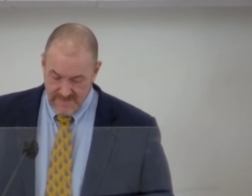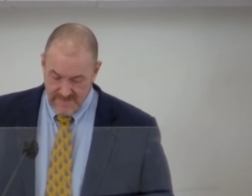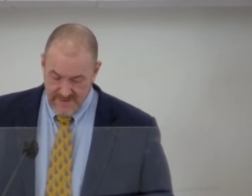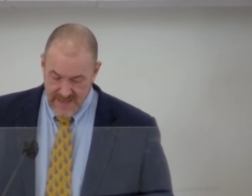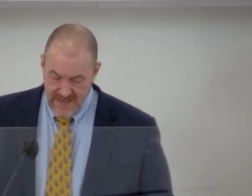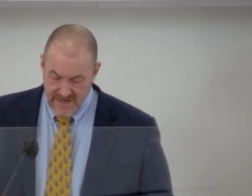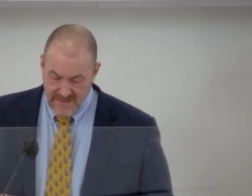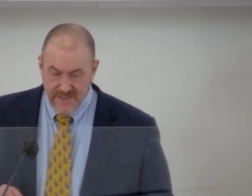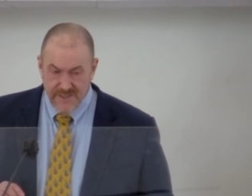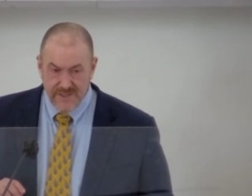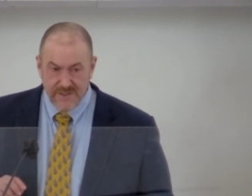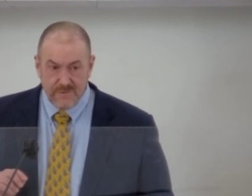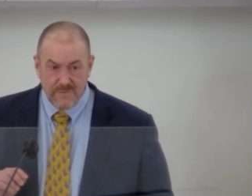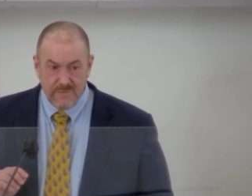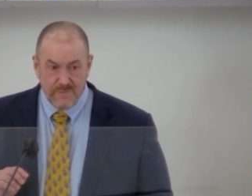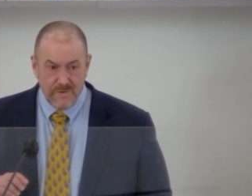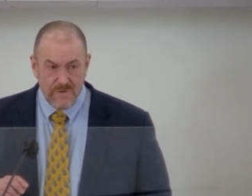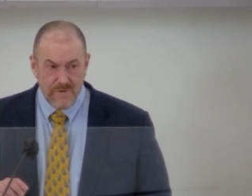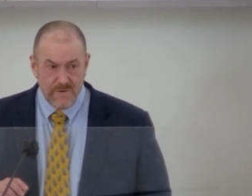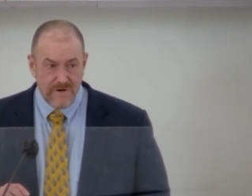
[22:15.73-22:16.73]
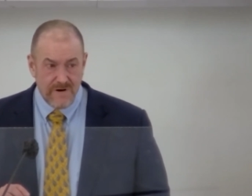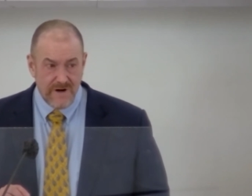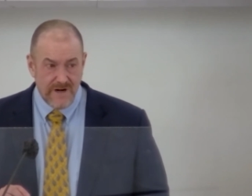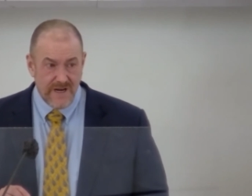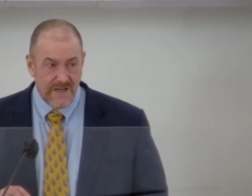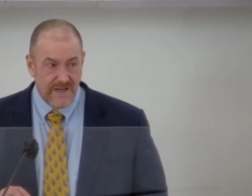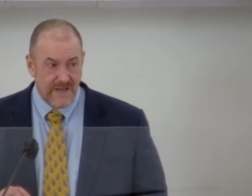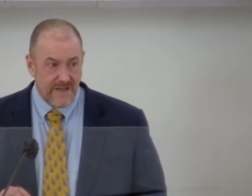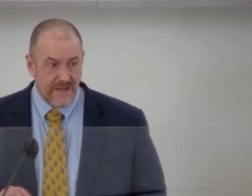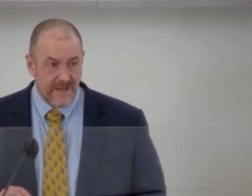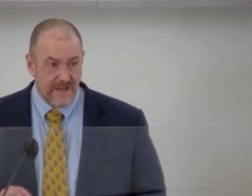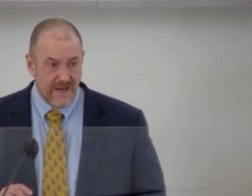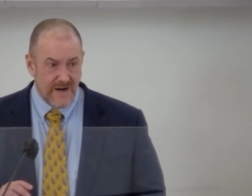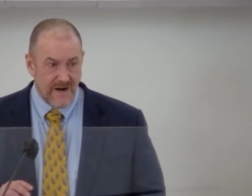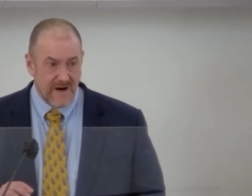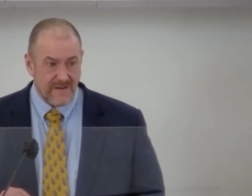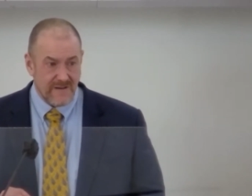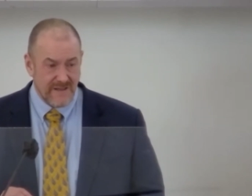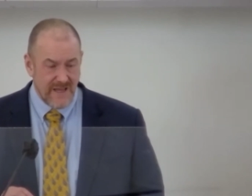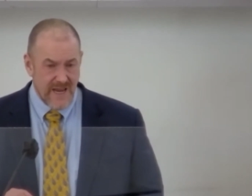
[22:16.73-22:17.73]
That's the word in
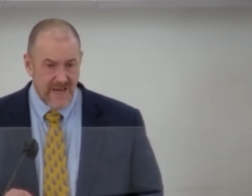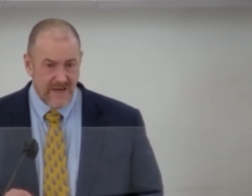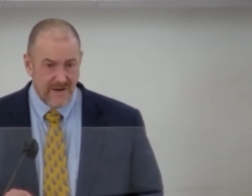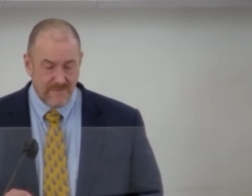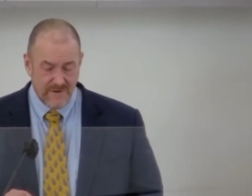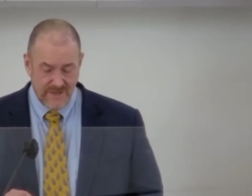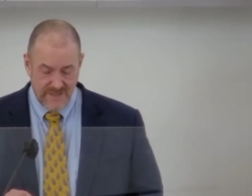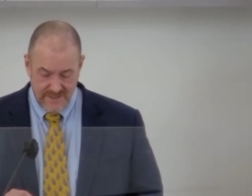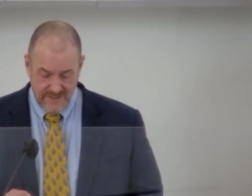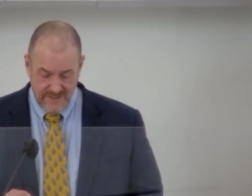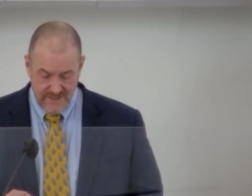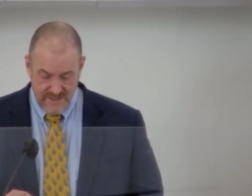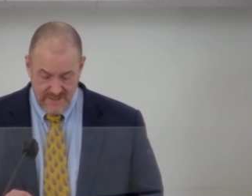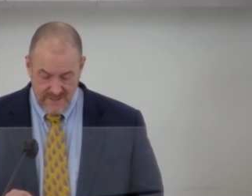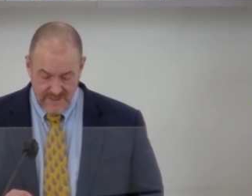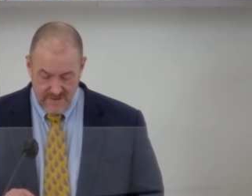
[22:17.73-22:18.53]
our language.